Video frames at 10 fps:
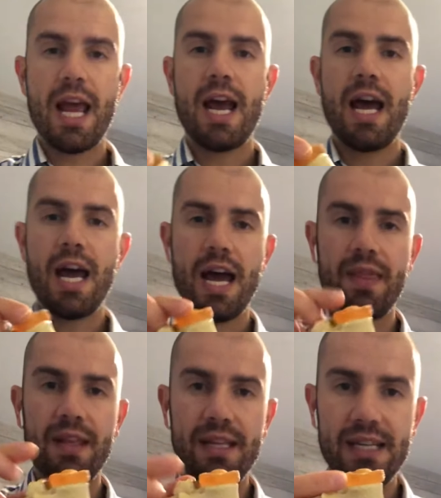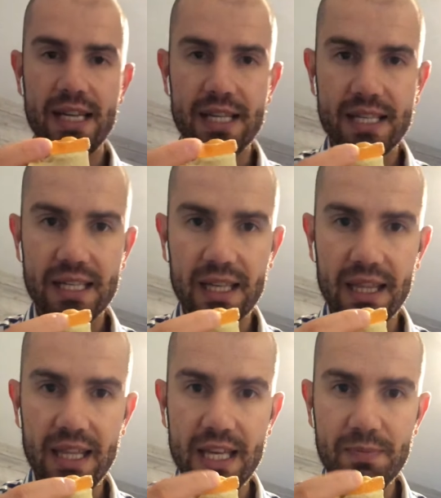and the discs are
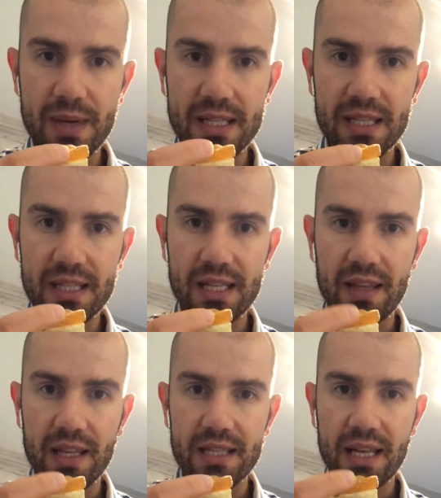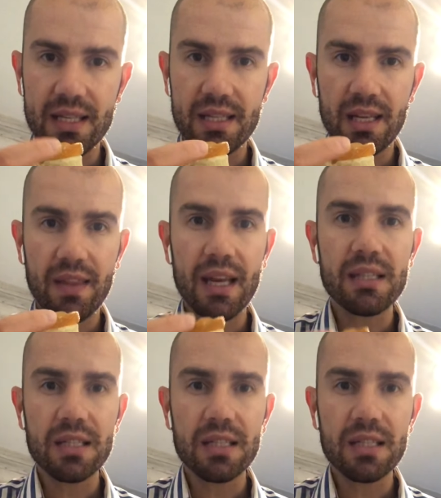these bits that sit in the center, and they